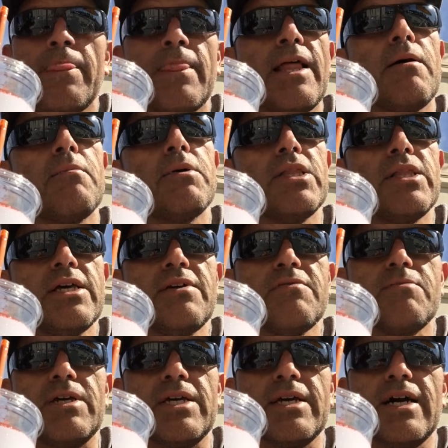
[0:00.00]
now
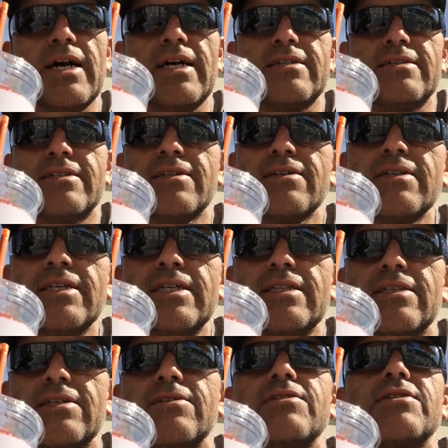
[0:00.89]
believe me, I still
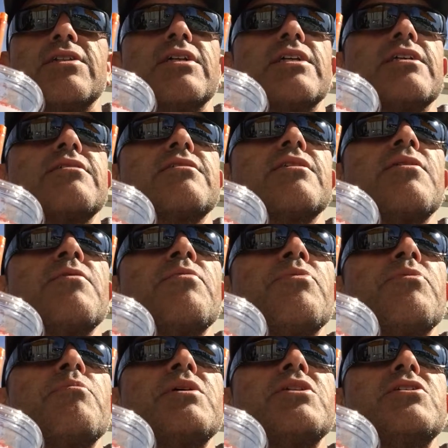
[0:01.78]
eat those things,
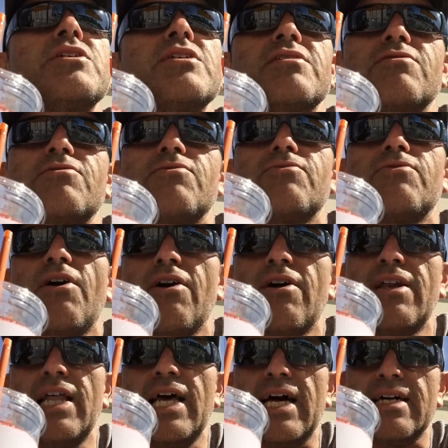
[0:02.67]
but just
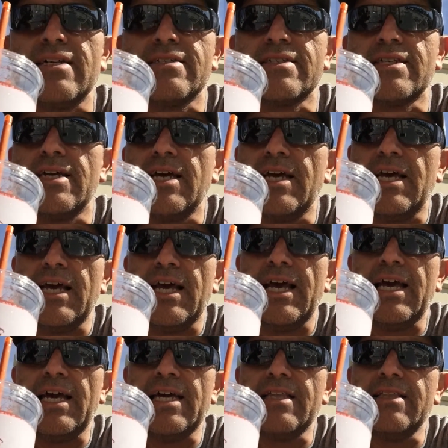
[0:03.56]
far less.
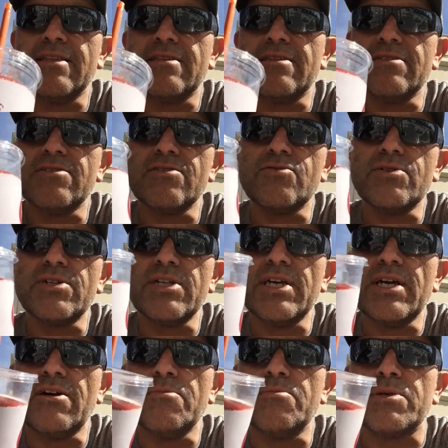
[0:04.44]
And this is
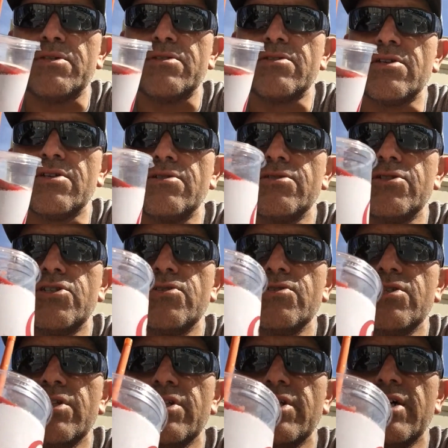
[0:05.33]
really helping. So
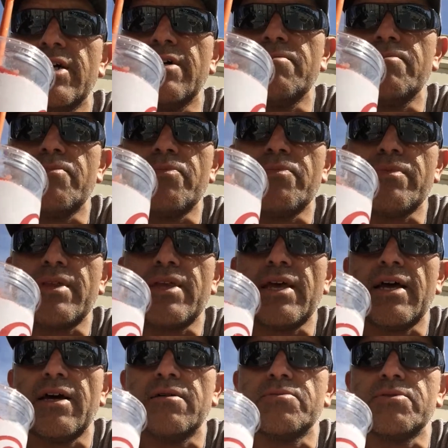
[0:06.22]
juicing it up
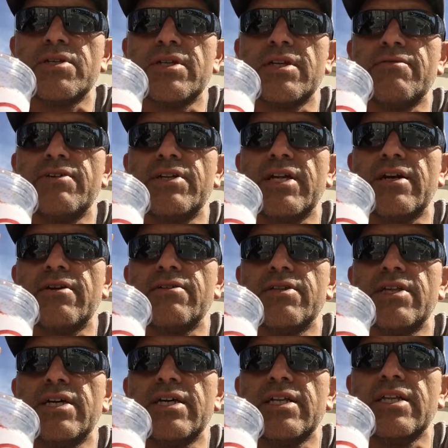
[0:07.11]
helps it every now
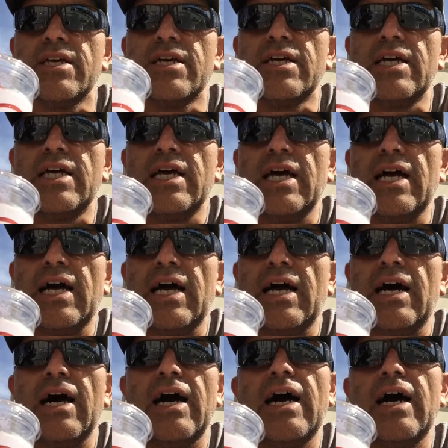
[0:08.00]
and then.
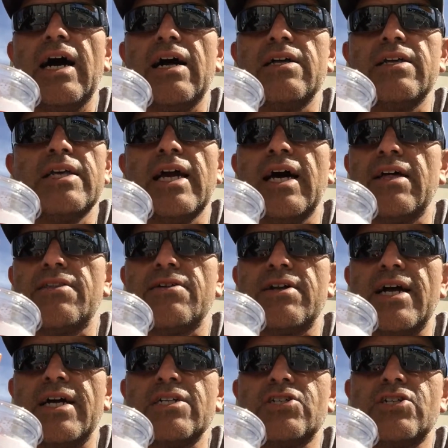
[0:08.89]
Uh, yeah,
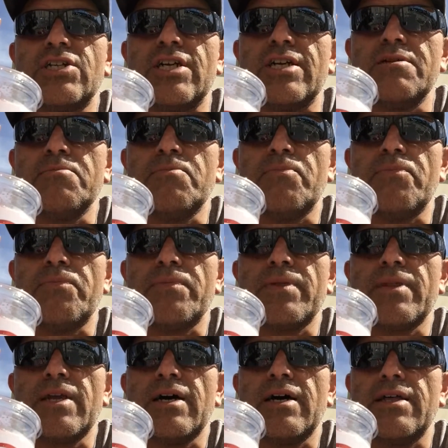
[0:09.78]
they're not cheap.
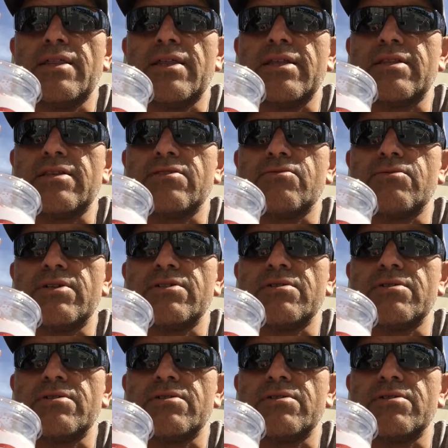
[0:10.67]
Uh, I think this